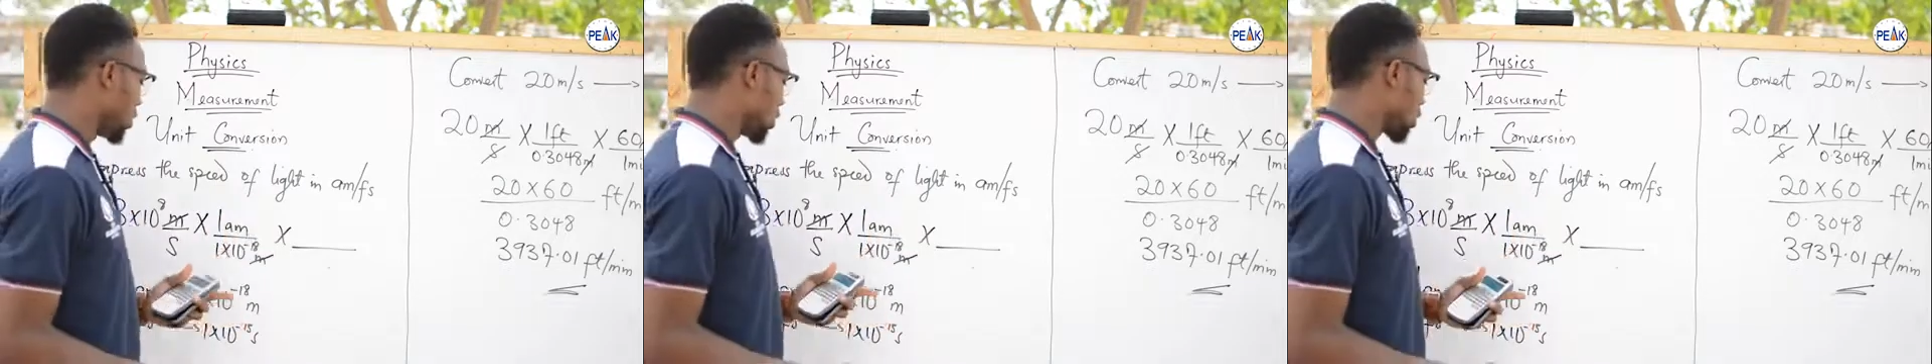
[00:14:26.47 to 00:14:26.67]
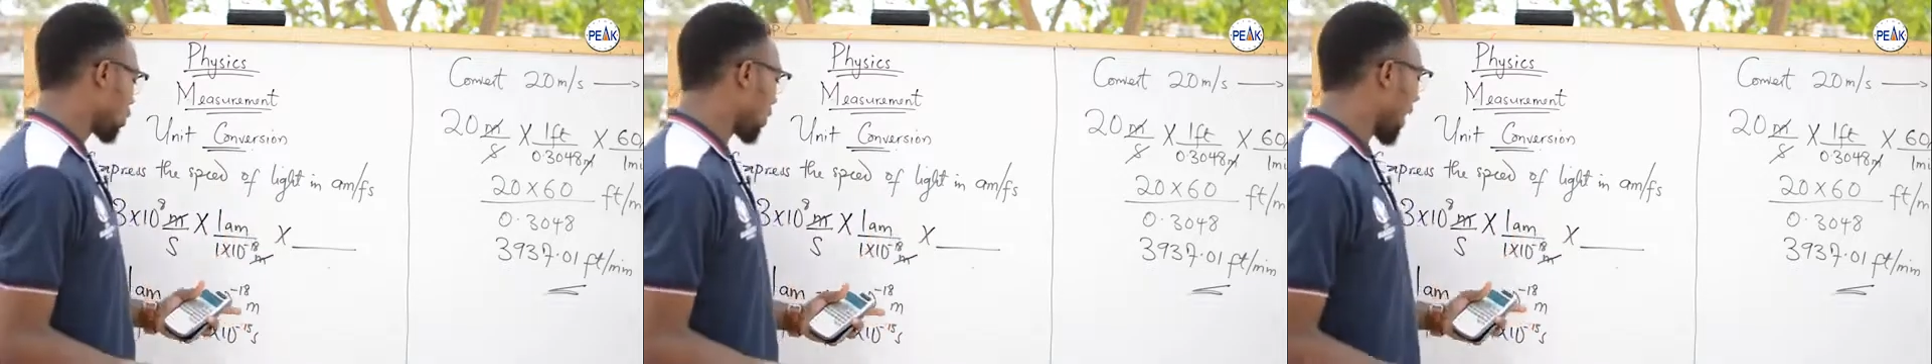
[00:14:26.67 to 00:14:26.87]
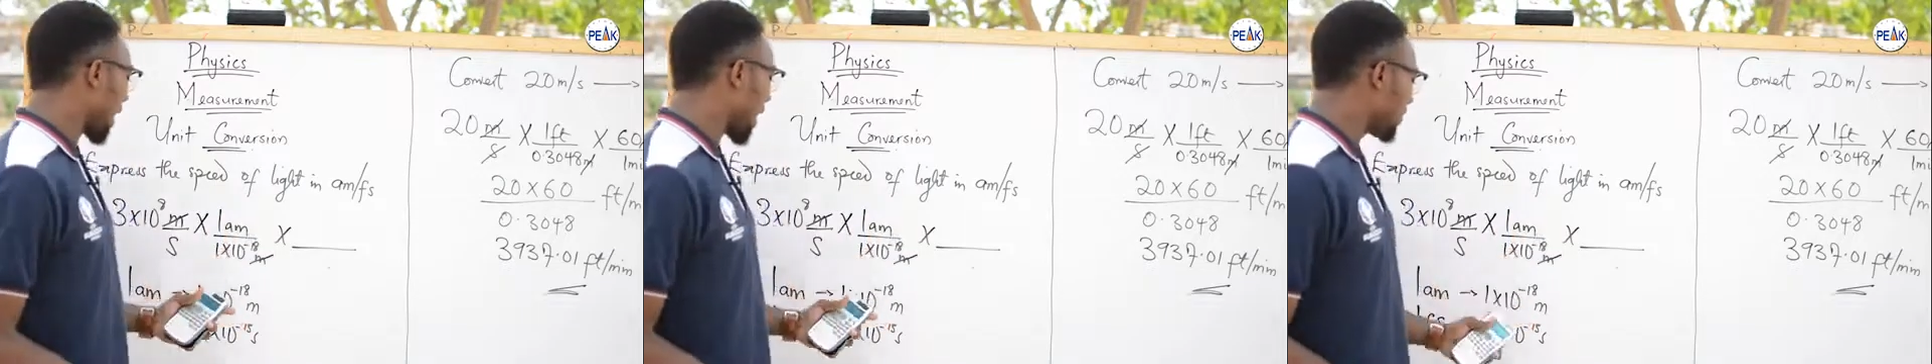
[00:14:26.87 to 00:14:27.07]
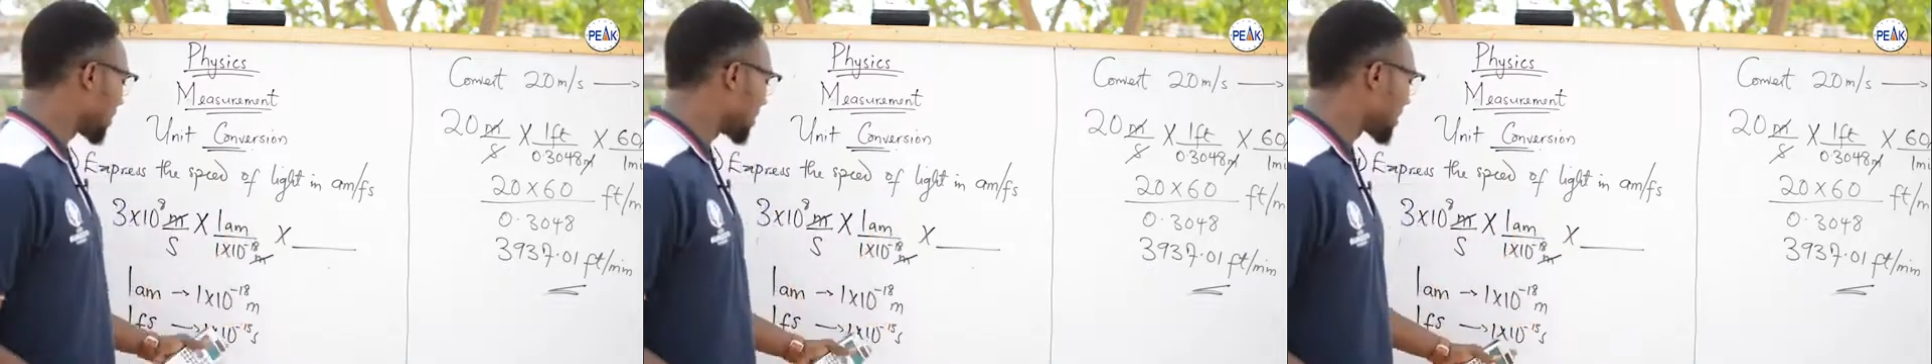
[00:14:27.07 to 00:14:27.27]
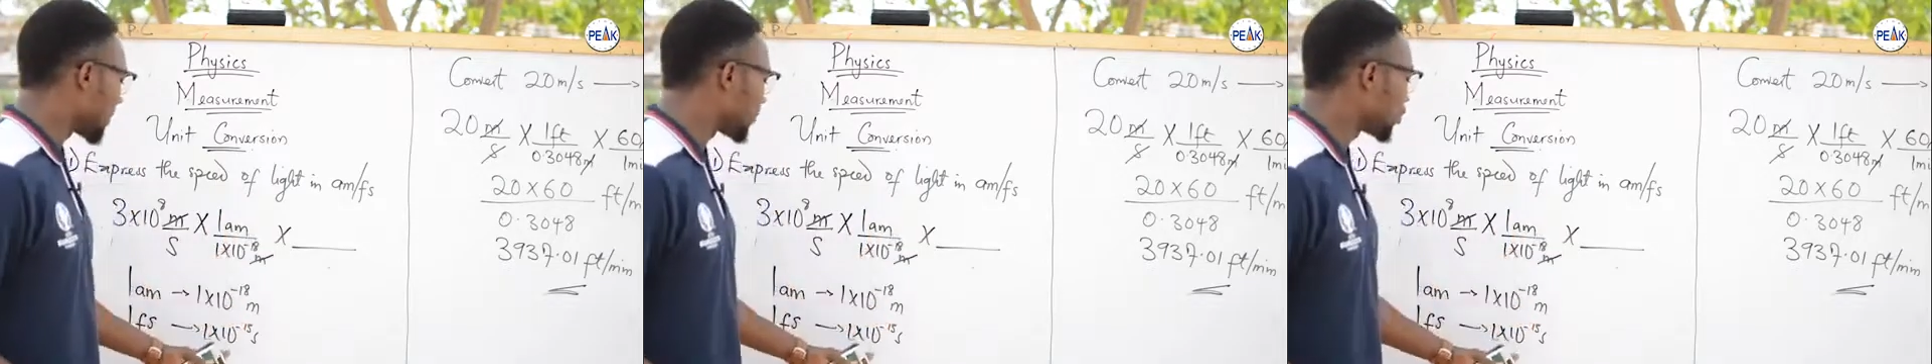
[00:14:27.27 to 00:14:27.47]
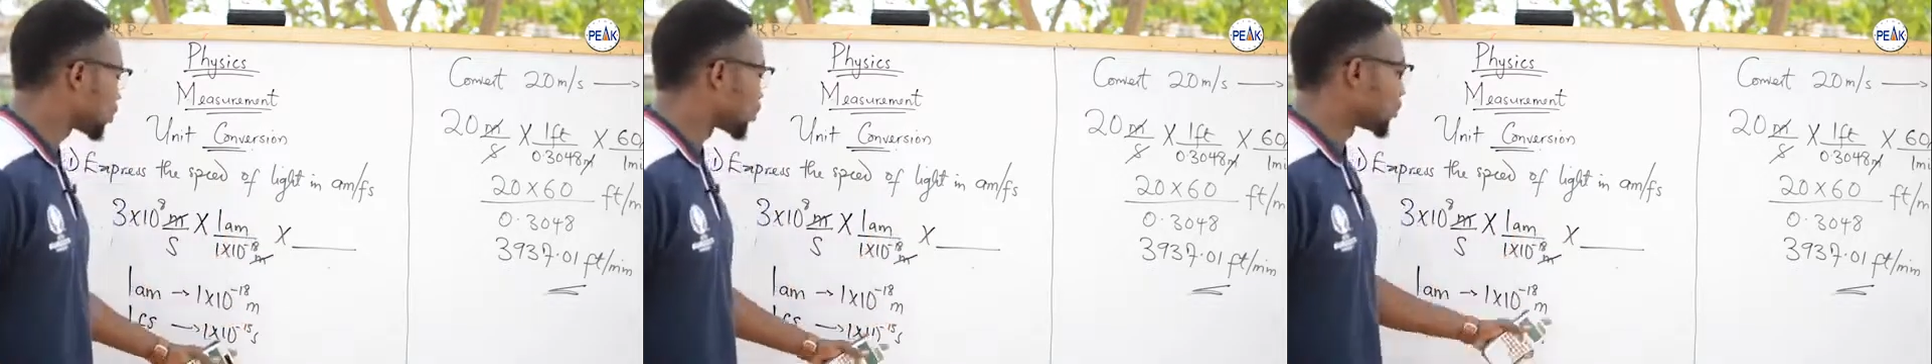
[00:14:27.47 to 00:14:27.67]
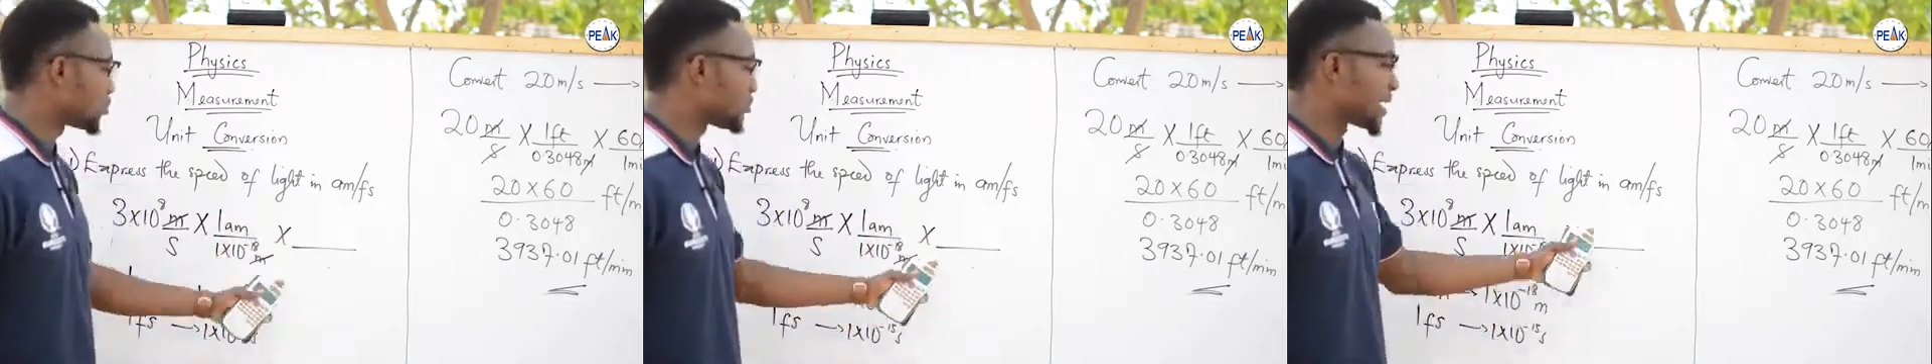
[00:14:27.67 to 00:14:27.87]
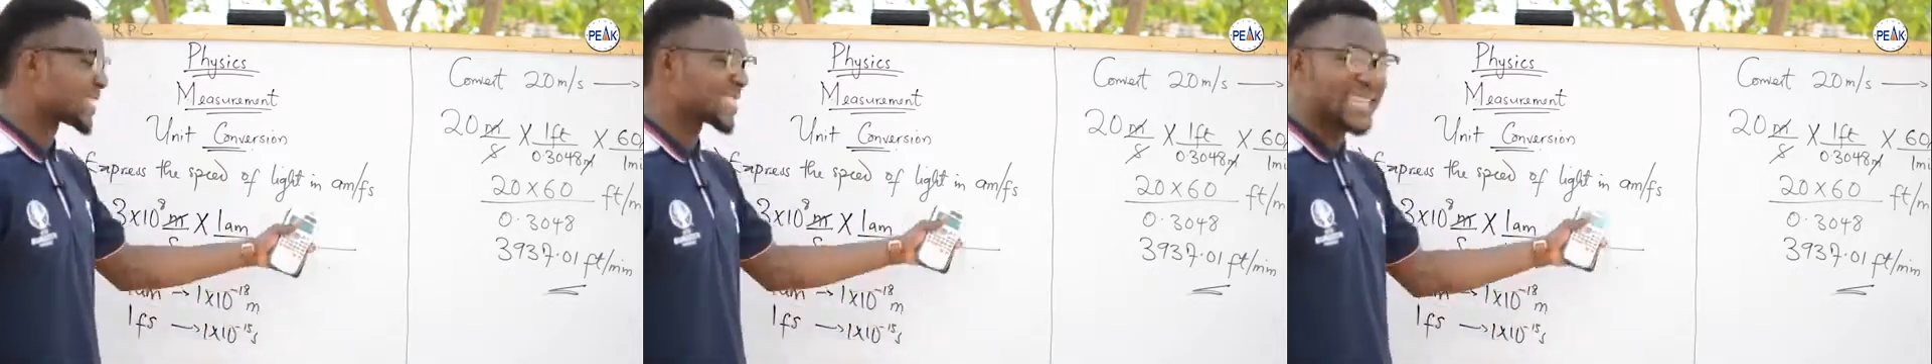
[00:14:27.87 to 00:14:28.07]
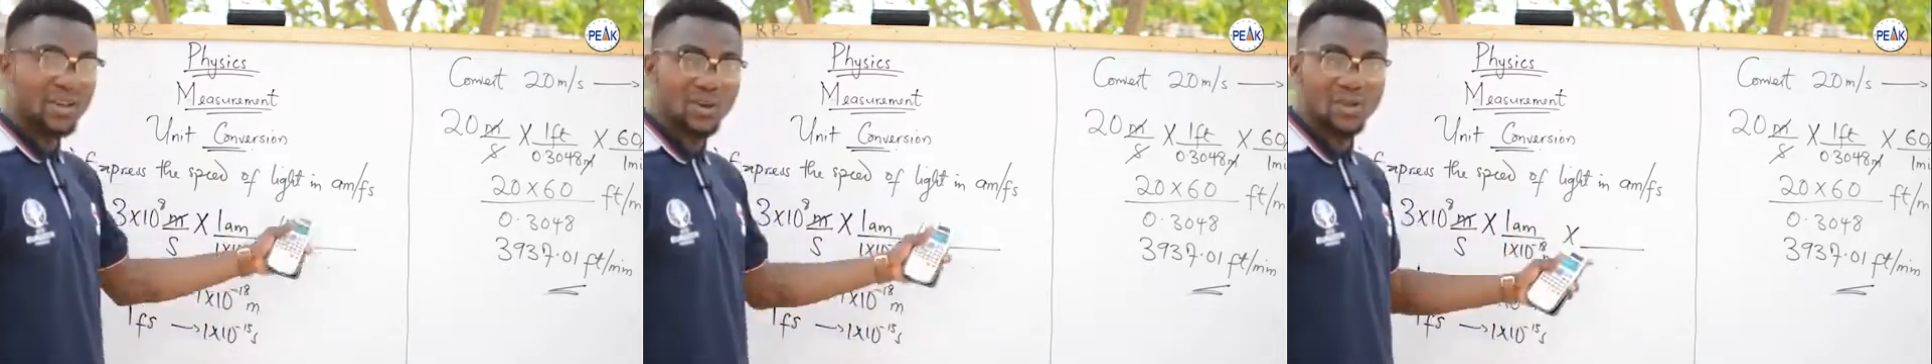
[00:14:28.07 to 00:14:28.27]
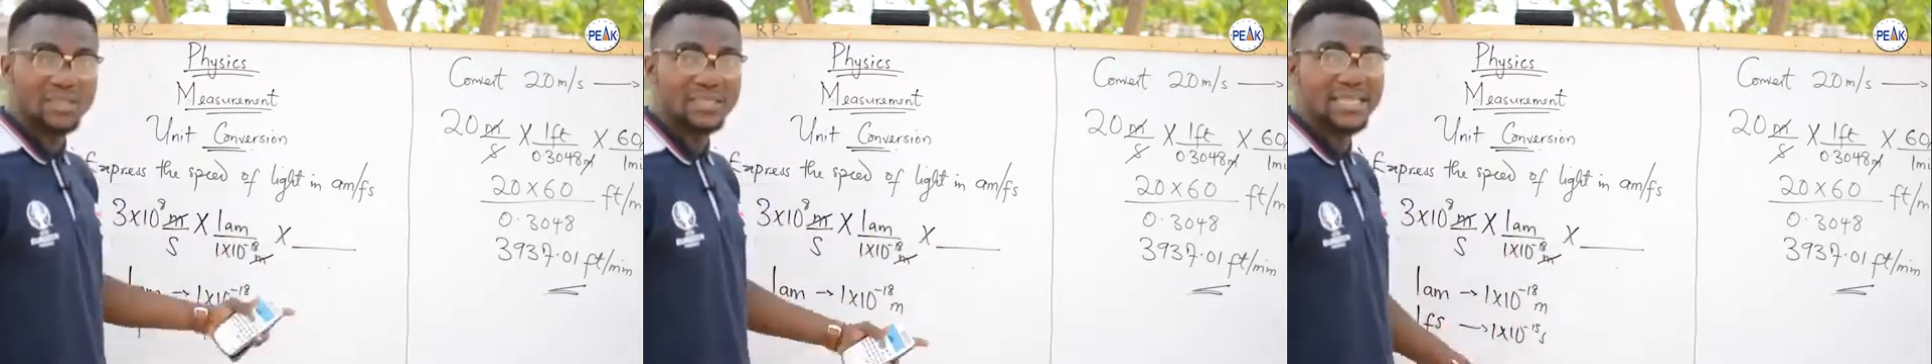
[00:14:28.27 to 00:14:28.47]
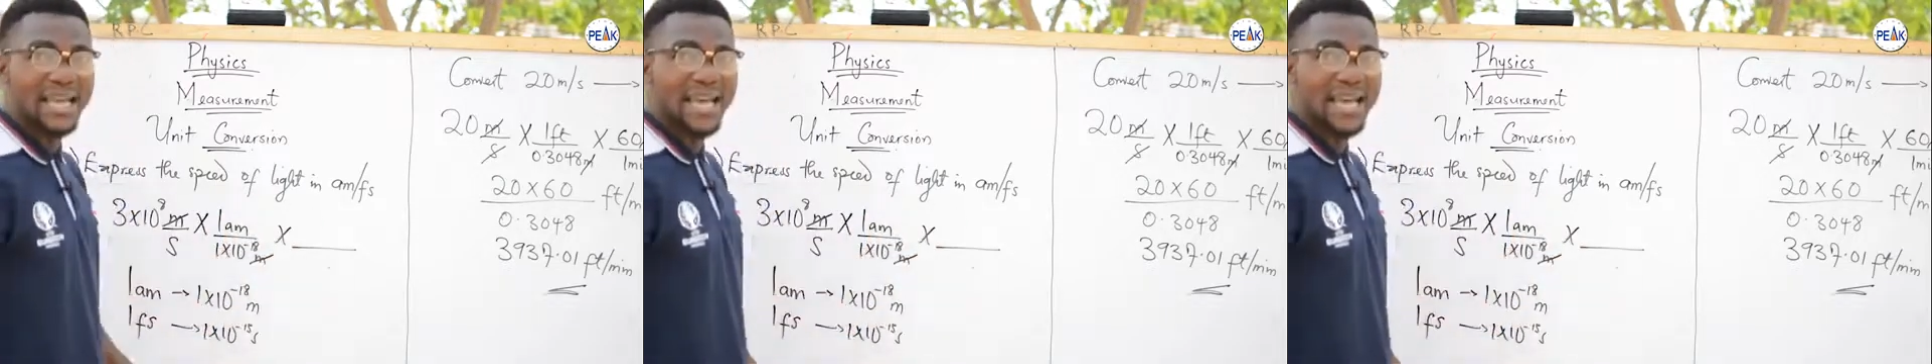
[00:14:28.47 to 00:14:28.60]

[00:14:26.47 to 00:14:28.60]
So that means I'm going to put my seconds